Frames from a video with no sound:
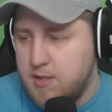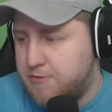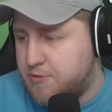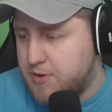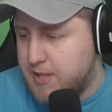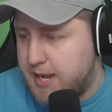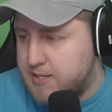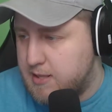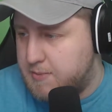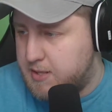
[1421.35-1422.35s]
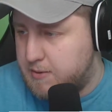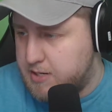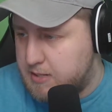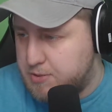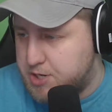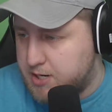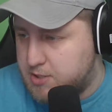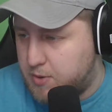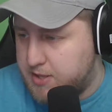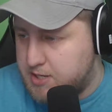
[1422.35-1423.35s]
Atlanta. Let me just double check.
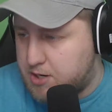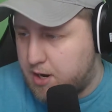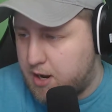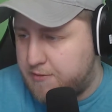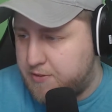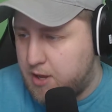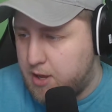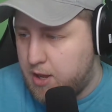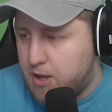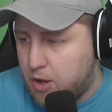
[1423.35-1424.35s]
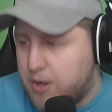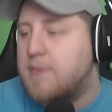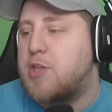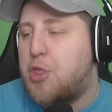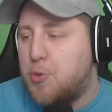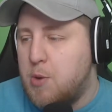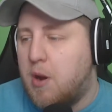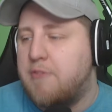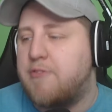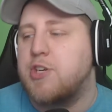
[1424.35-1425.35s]
So what, they started off, okay, it was the
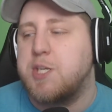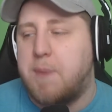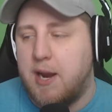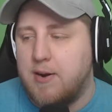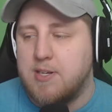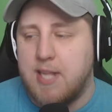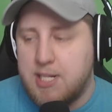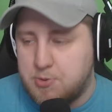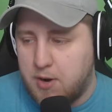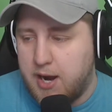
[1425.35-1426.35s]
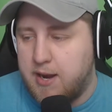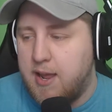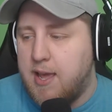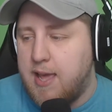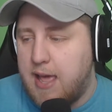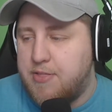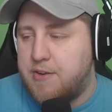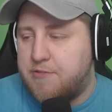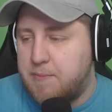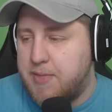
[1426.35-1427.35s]
3-1 versus Paris. That's right. And
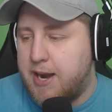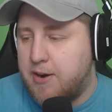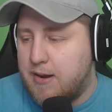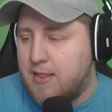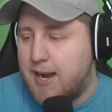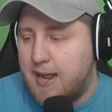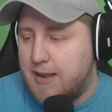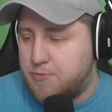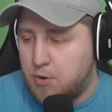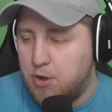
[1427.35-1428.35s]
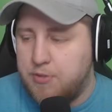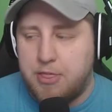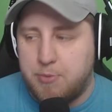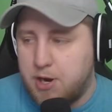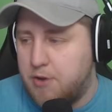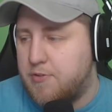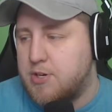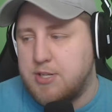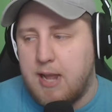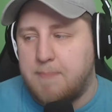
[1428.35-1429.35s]
then from there, Atlanta have rolled. They 3-0
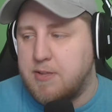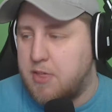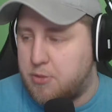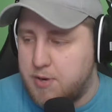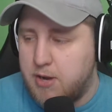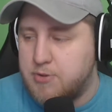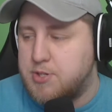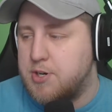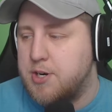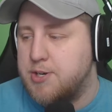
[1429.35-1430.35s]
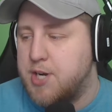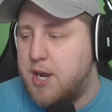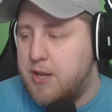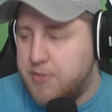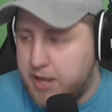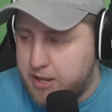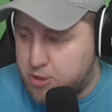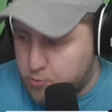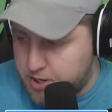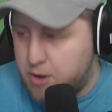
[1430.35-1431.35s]
versus Optic. They 3-0 Surge. They
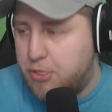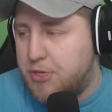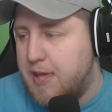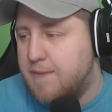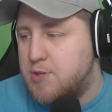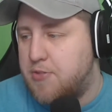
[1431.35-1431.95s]
3-0 Thieves.